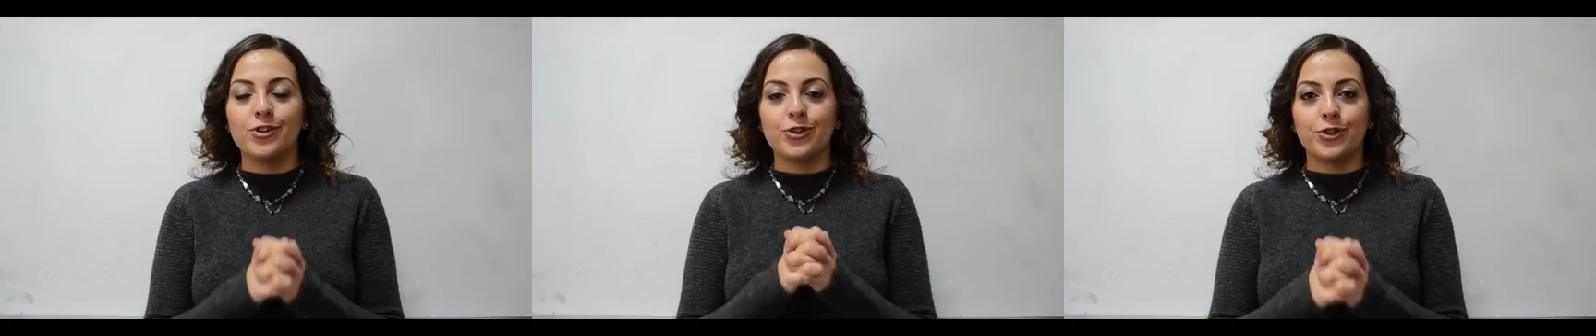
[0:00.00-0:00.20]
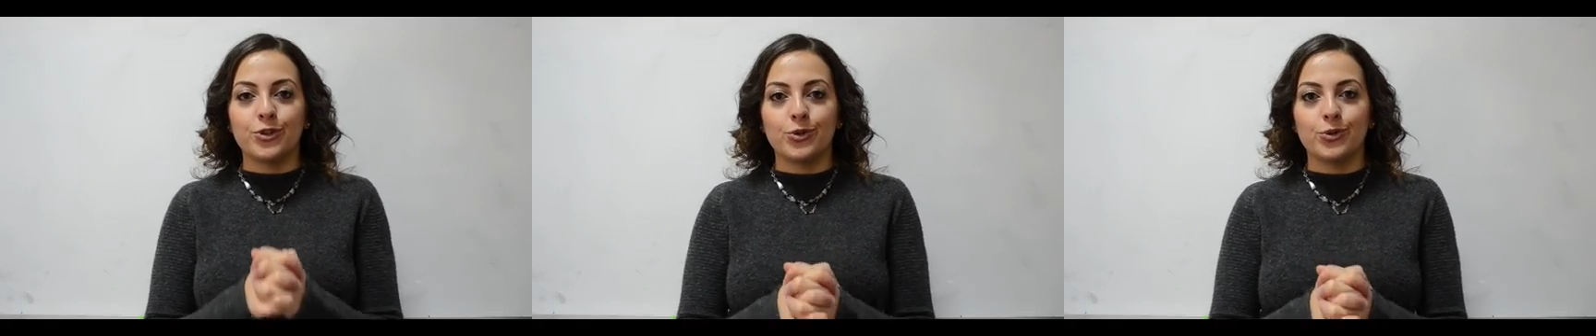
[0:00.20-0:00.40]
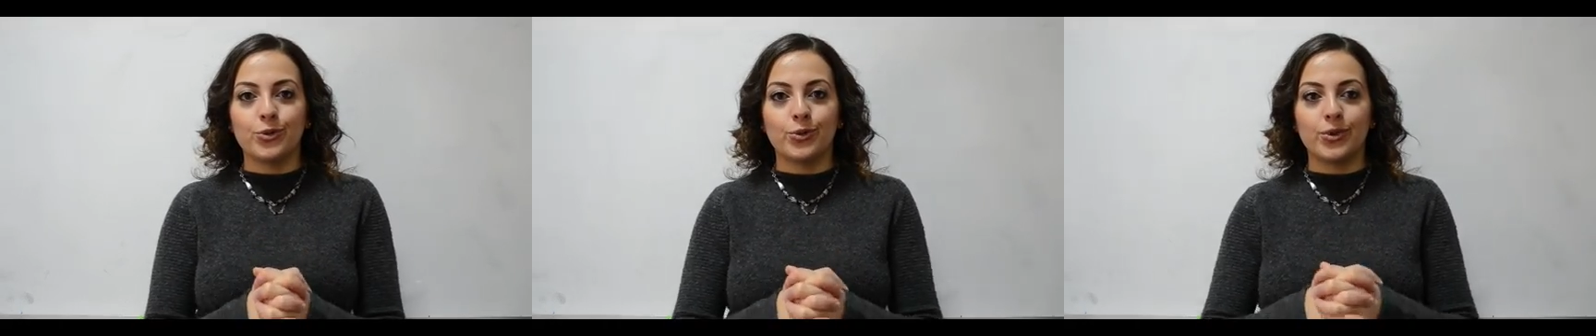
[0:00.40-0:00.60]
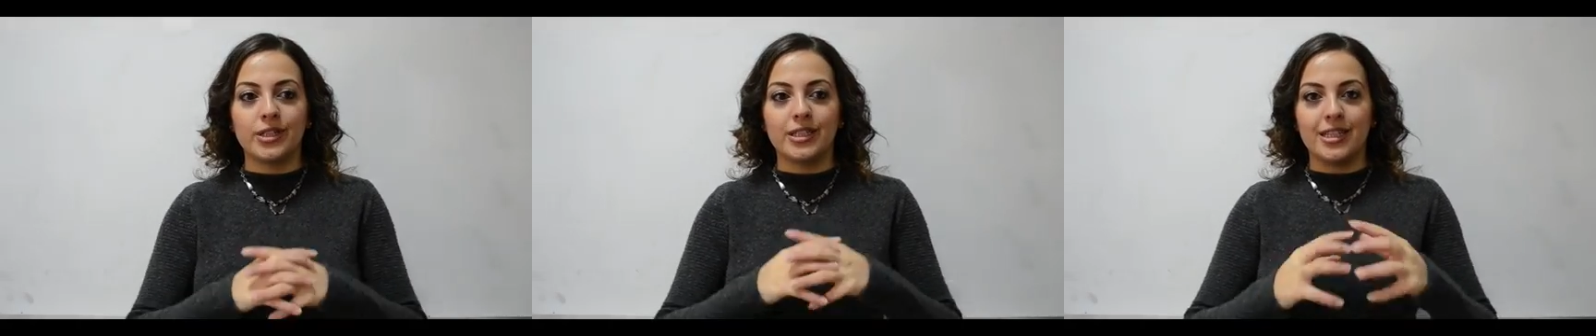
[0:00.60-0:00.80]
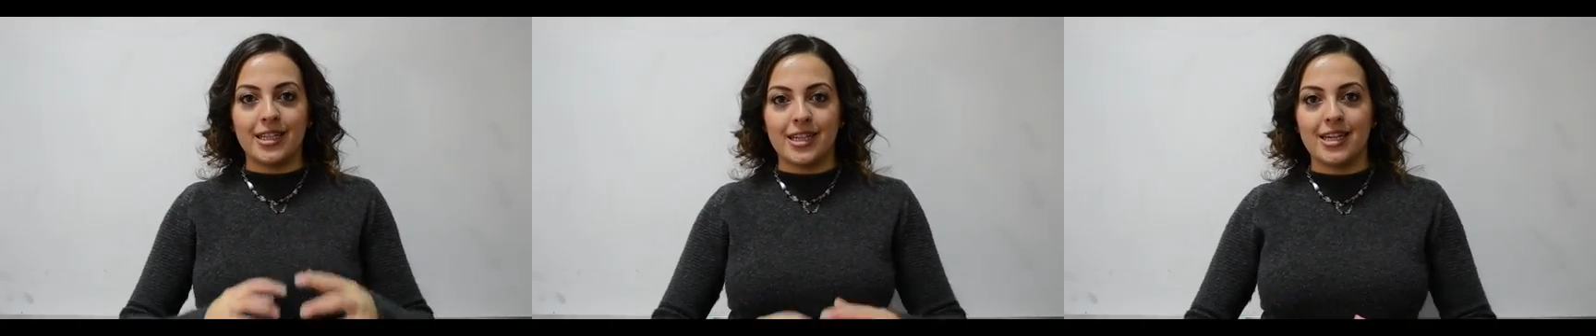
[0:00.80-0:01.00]
you
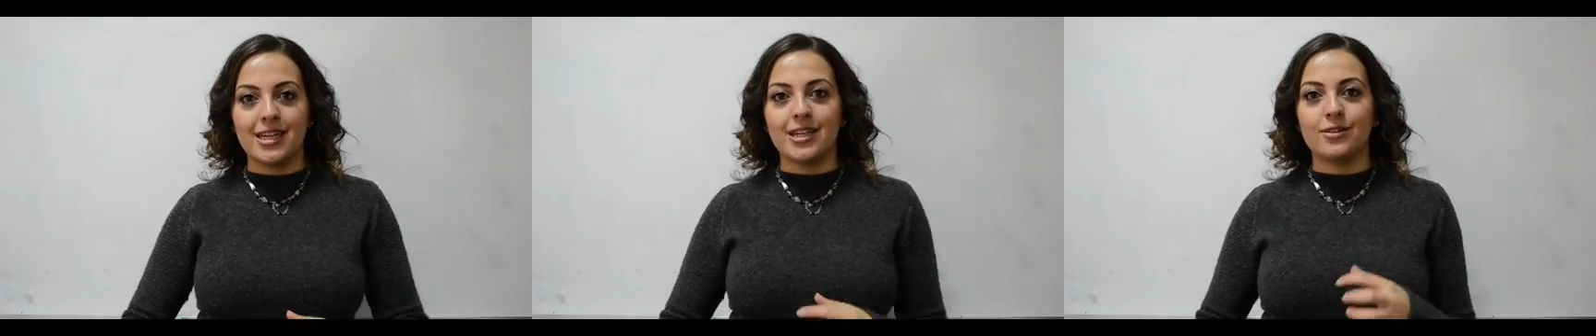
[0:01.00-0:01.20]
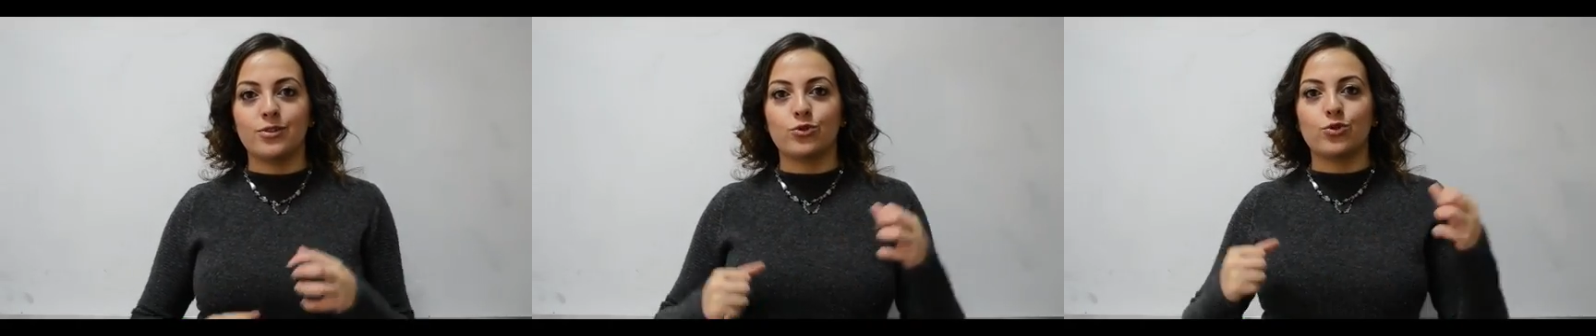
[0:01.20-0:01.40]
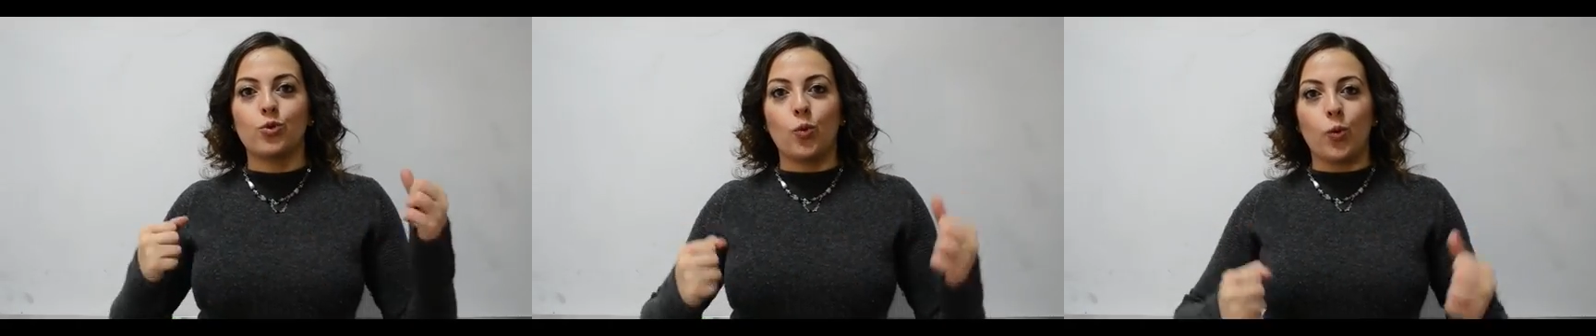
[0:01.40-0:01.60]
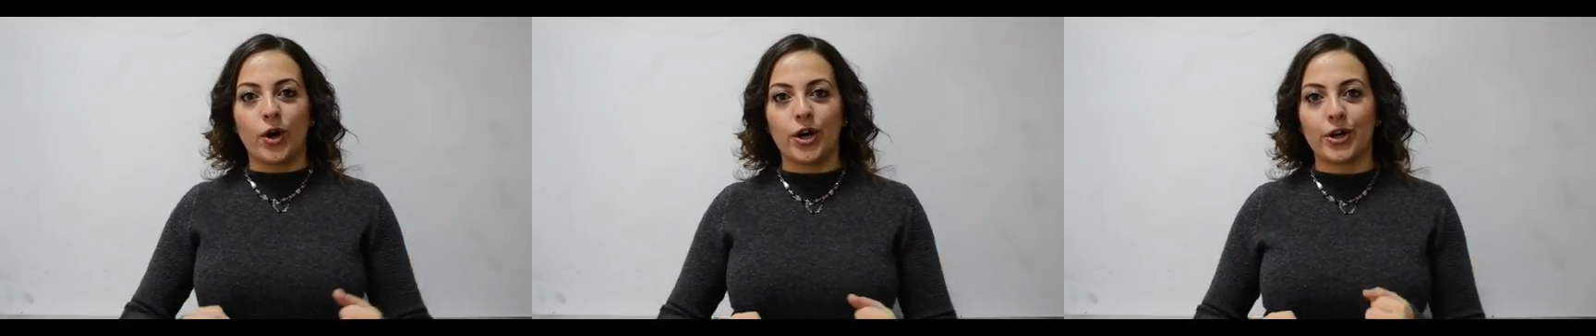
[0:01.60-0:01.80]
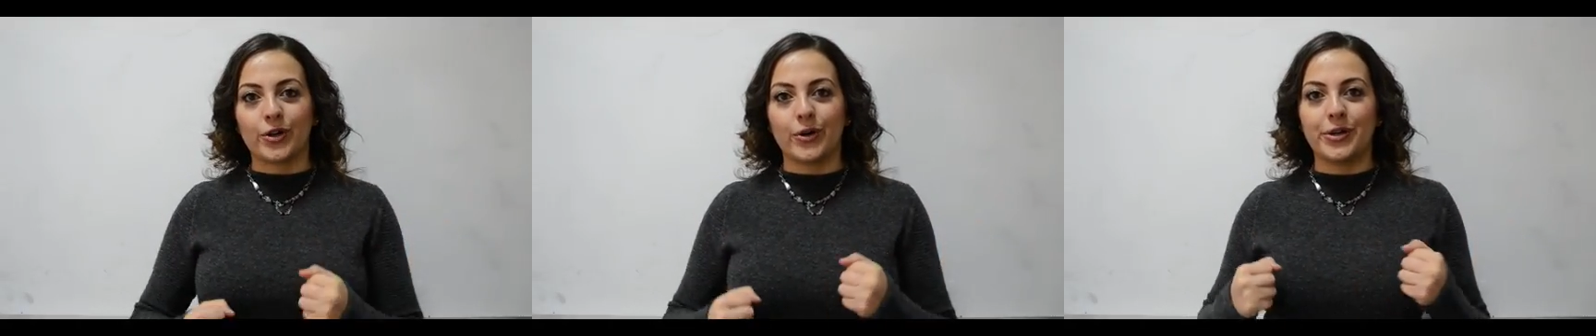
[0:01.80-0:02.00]
need to
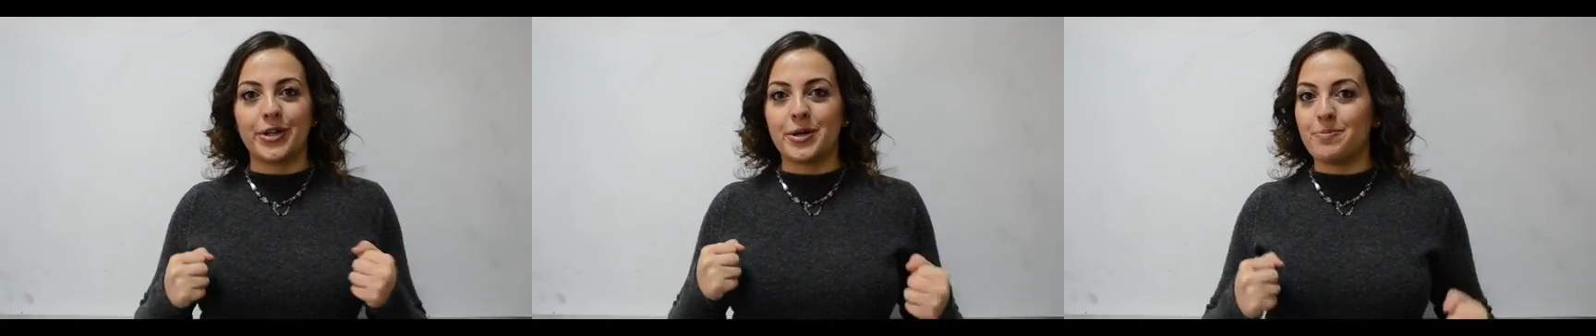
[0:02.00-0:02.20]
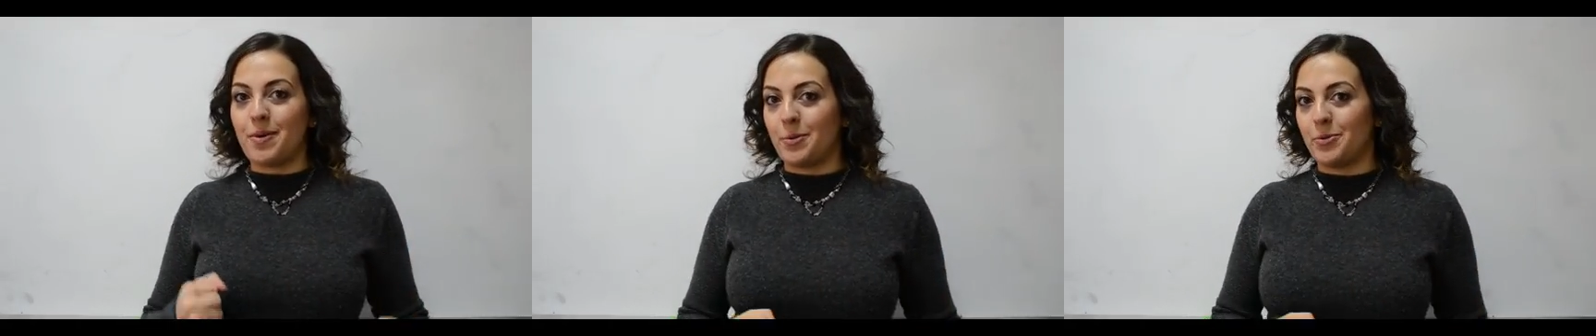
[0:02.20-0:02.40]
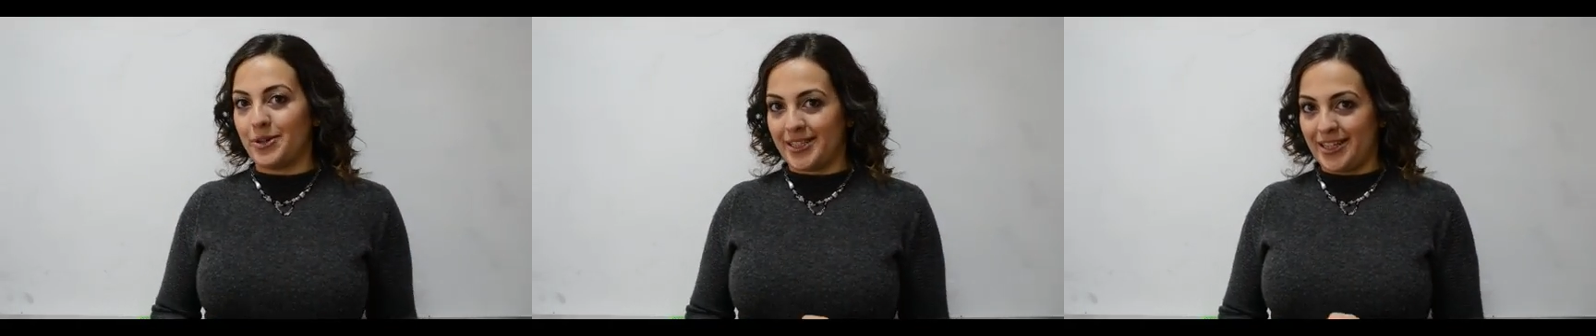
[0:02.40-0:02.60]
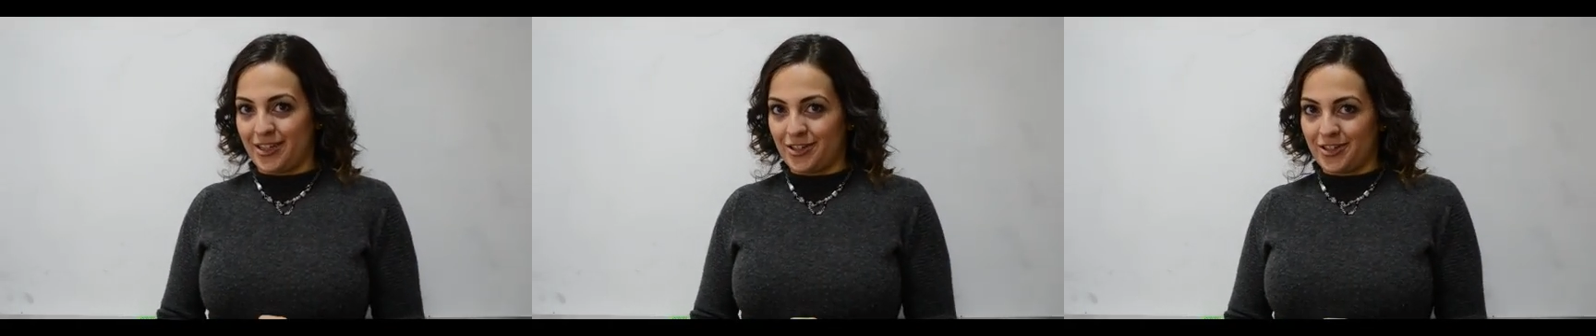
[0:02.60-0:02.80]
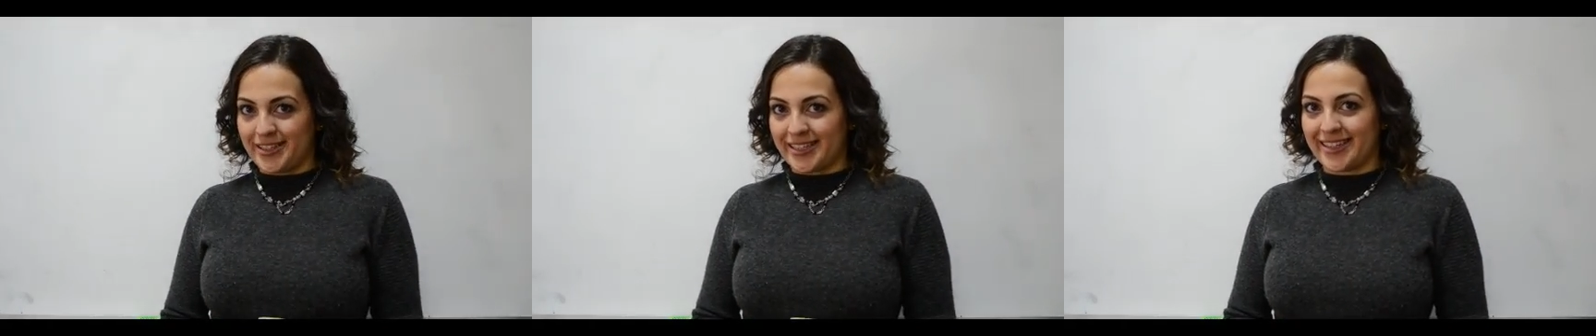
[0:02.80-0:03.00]
work on your
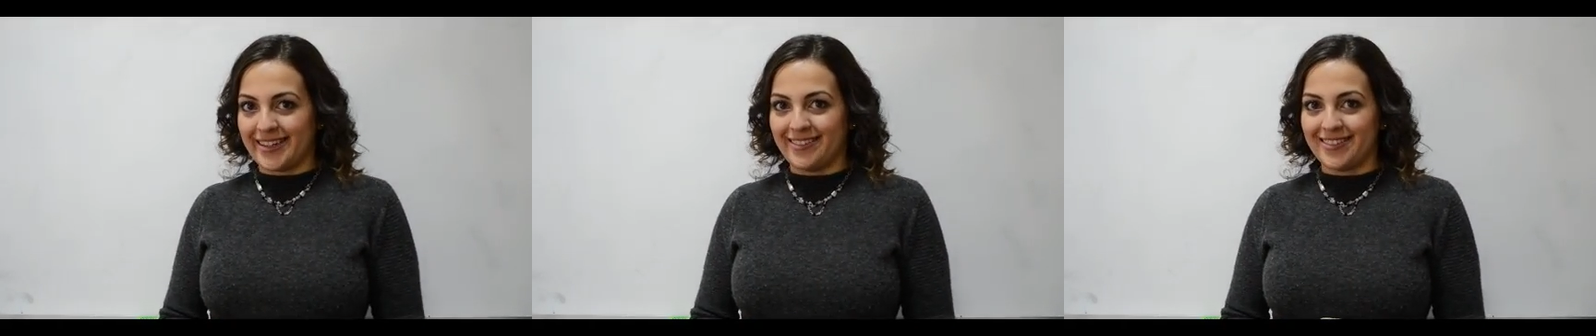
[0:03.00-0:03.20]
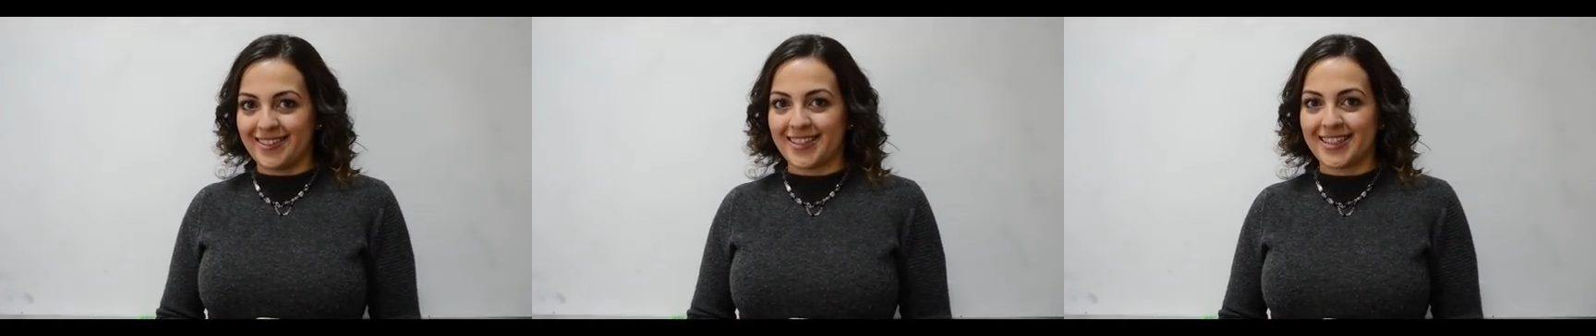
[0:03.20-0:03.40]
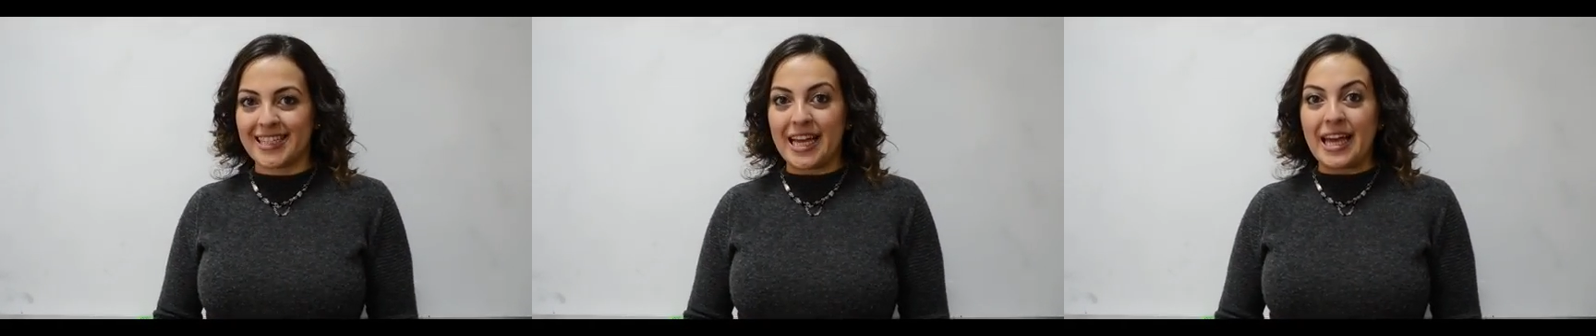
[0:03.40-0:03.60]
memorization skills.